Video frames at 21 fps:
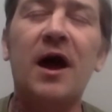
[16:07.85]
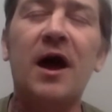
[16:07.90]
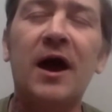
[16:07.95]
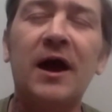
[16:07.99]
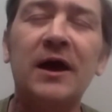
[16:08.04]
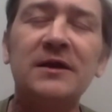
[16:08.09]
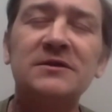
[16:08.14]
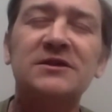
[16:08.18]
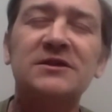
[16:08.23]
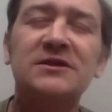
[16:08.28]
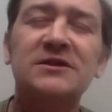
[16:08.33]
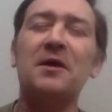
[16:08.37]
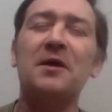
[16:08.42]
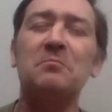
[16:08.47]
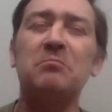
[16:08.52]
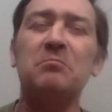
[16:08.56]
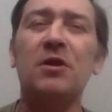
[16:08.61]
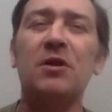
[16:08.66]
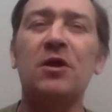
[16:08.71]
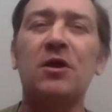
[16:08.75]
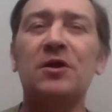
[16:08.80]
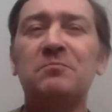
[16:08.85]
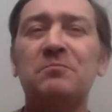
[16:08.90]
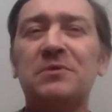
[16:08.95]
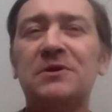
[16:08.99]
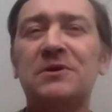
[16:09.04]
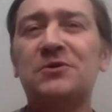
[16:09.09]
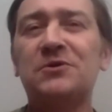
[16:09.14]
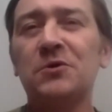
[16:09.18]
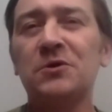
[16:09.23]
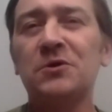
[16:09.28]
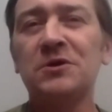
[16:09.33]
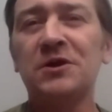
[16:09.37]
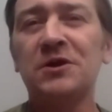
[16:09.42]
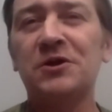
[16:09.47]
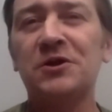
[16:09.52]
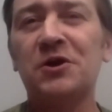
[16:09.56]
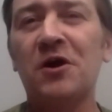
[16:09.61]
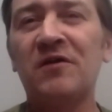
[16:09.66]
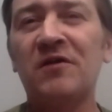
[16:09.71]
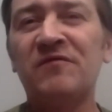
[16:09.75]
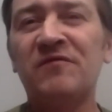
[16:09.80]
line start getting blood between
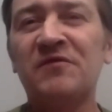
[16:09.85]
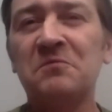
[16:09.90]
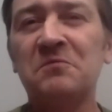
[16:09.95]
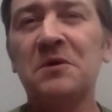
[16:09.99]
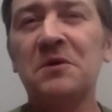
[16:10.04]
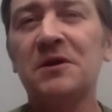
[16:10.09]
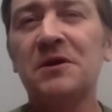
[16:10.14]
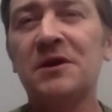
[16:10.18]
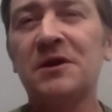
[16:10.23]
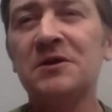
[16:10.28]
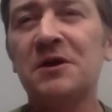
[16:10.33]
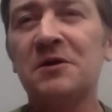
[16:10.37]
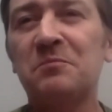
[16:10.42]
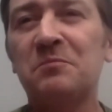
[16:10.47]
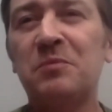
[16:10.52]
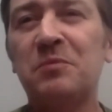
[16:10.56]
your government and your